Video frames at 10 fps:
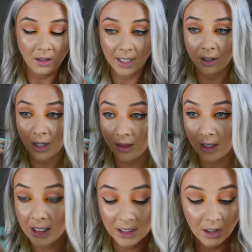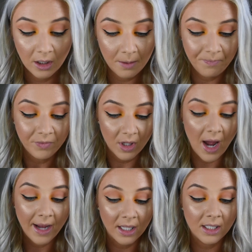like in this look,
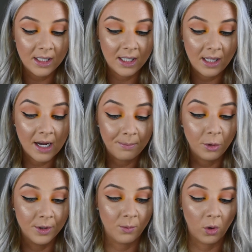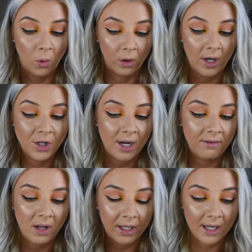I can see that it pulls more orange. I
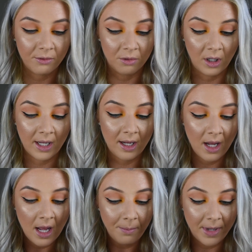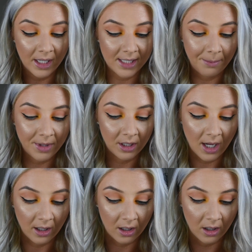feel like it really picks up the
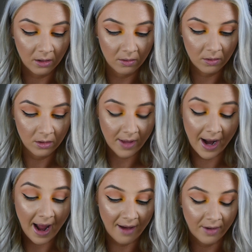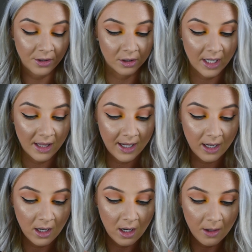color that I have underneath
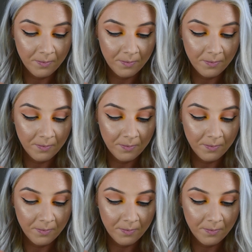it.